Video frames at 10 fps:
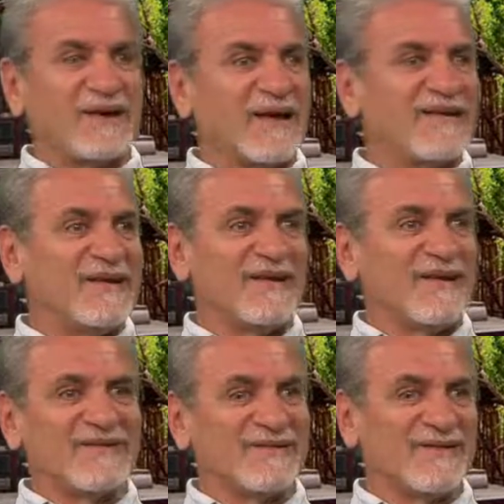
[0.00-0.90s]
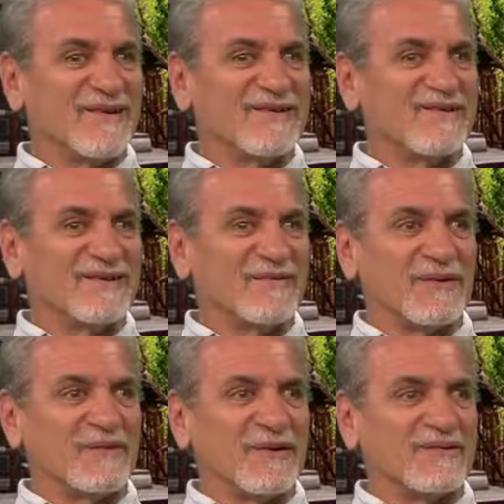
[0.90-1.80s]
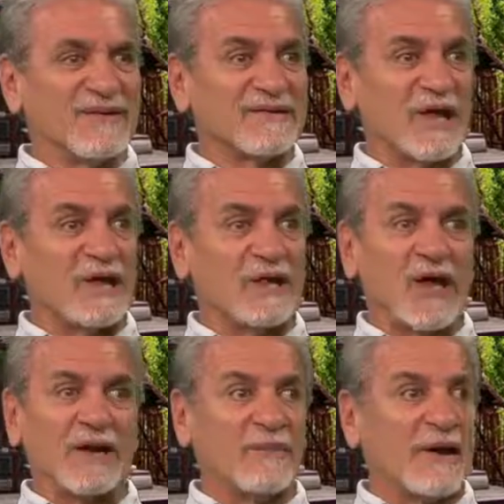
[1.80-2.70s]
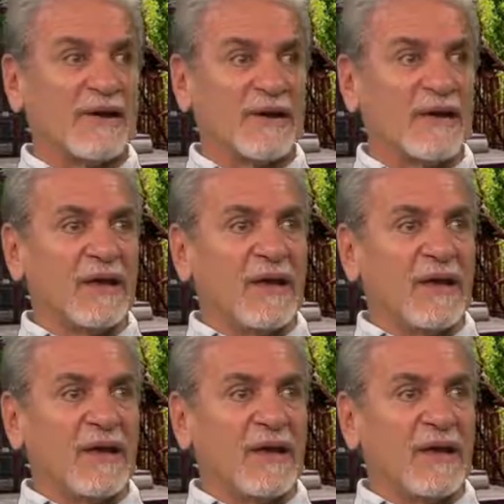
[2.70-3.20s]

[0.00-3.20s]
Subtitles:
$19,000 that we raised. That's a lot of money.